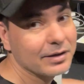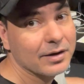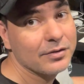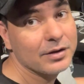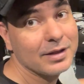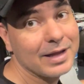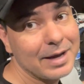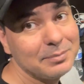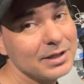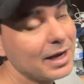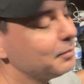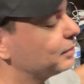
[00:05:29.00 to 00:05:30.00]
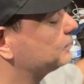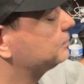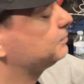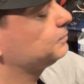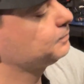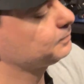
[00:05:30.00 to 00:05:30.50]
on the laptop.
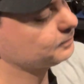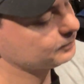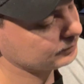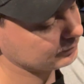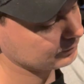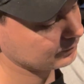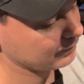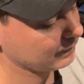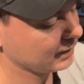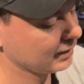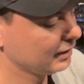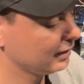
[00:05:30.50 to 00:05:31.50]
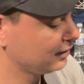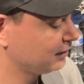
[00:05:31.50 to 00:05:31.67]
Uh,